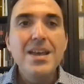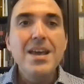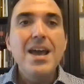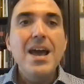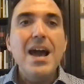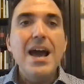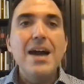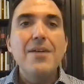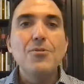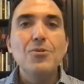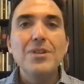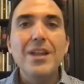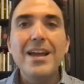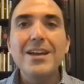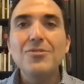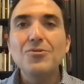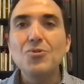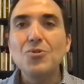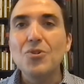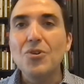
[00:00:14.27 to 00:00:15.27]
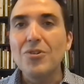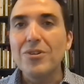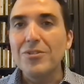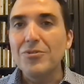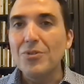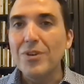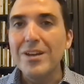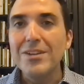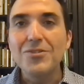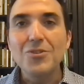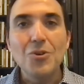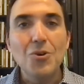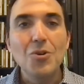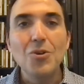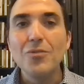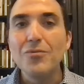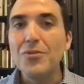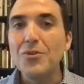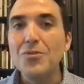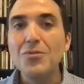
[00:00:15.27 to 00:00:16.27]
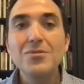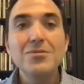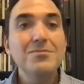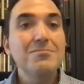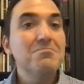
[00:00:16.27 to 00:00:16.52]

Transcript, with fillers: I would like to congratulate all of you.